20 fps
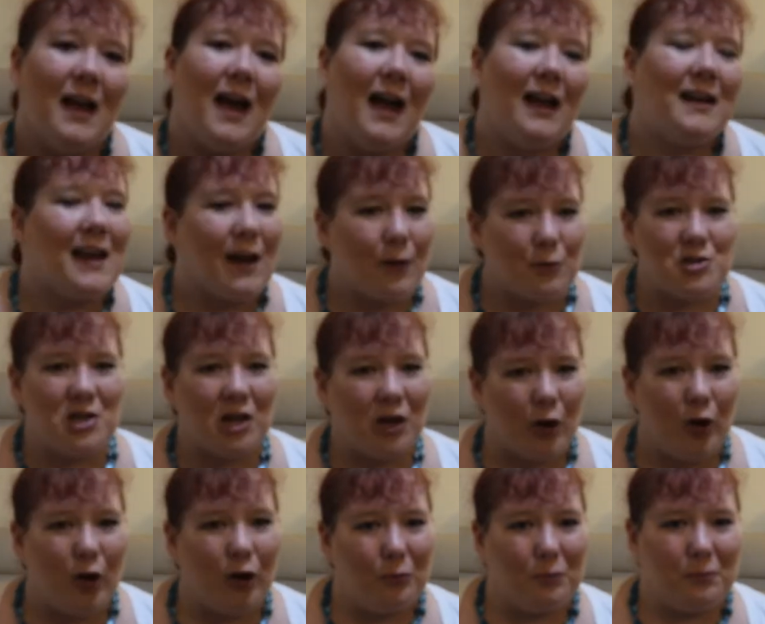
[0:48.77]
and how she
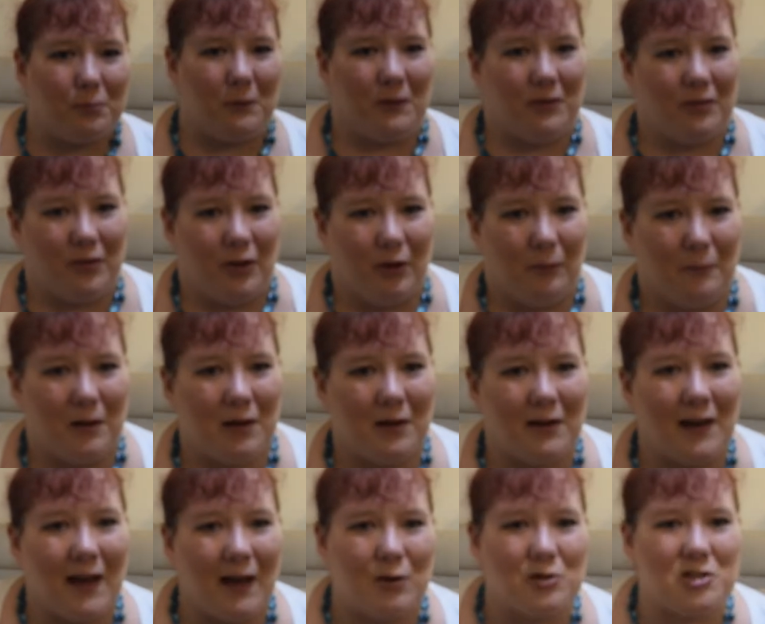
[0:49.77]
copes with them
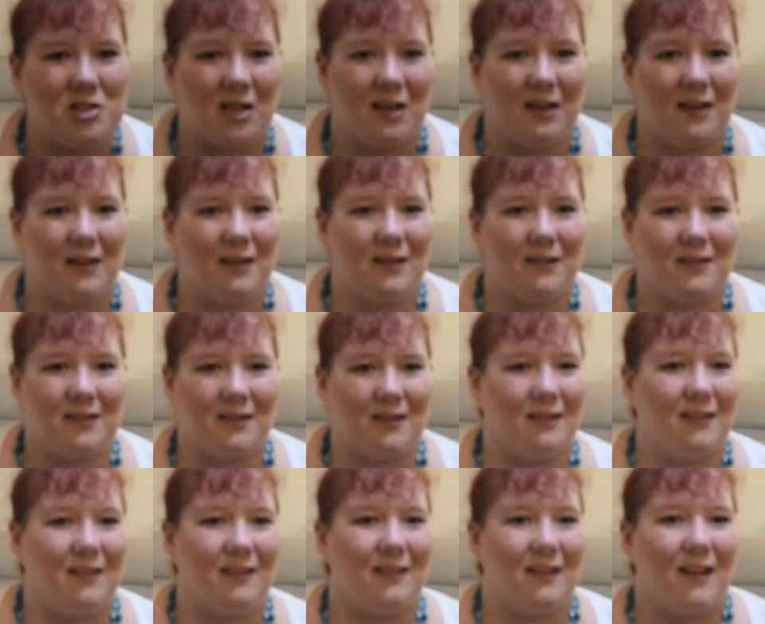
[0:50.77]
and how she
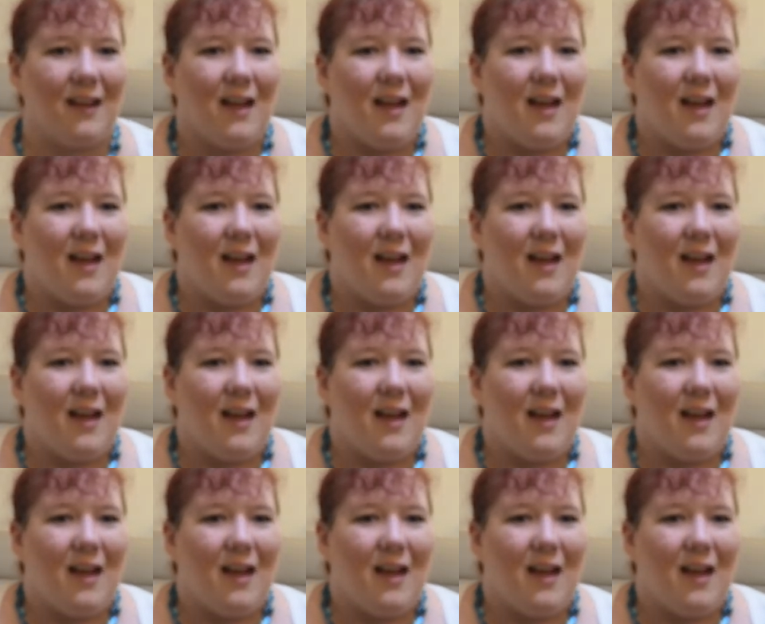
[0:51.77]
still